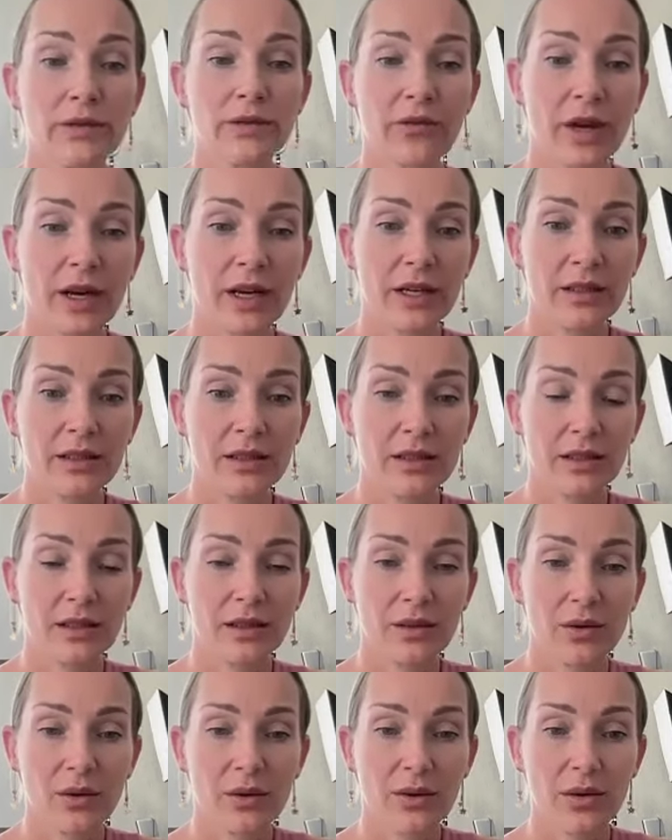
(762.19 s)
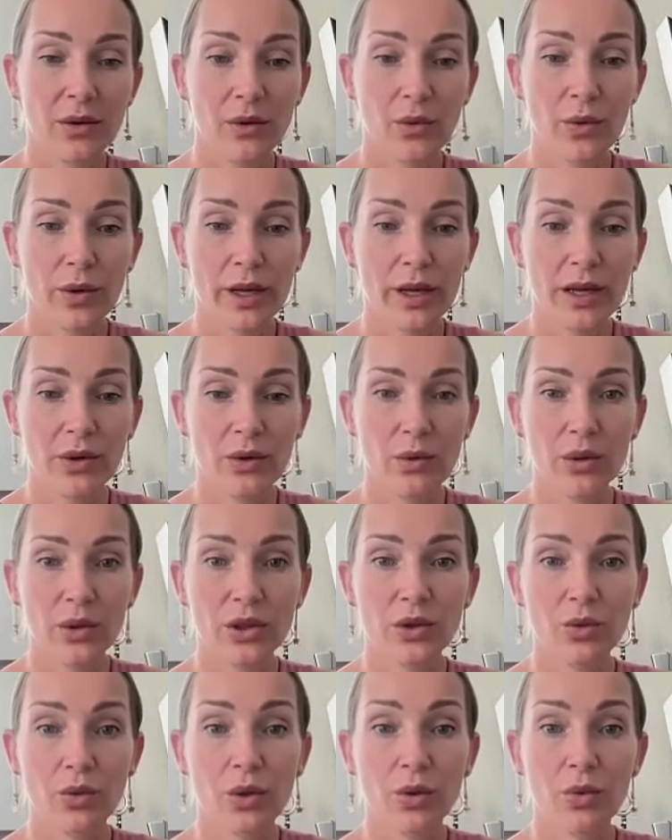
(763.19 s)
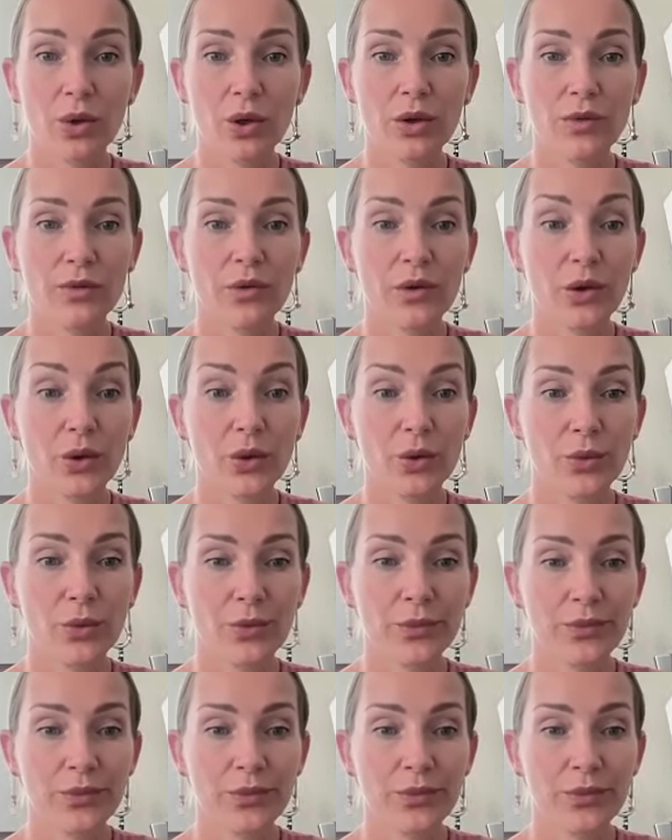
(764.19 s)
Find the way which will work for you.